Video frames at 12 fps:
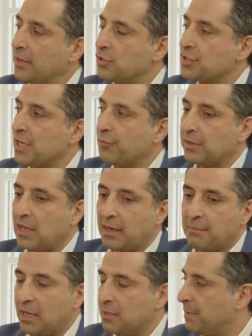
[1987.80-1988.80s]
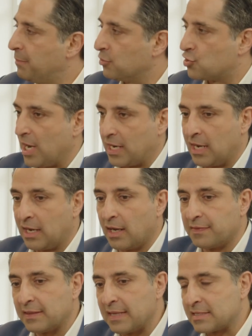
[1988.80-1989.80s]
yourself with like-minded people. Check. I
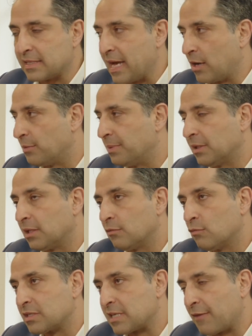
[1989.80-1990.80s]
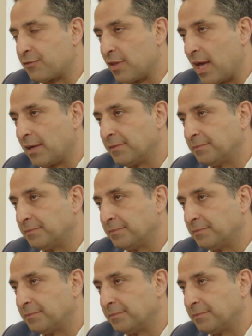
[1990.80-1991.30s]
got that. That's accountability. What's after that?